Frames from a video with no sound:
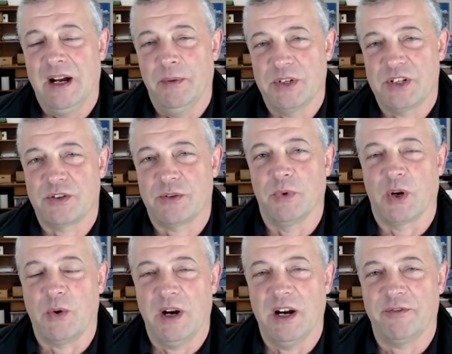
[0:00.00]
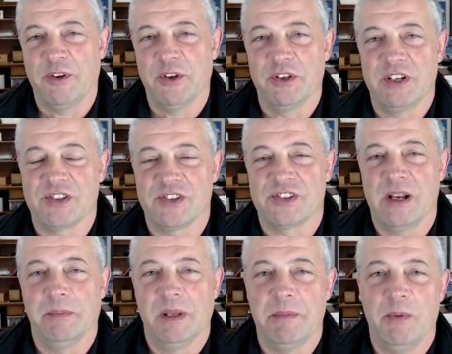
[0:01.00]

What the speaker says: which required further disassembly.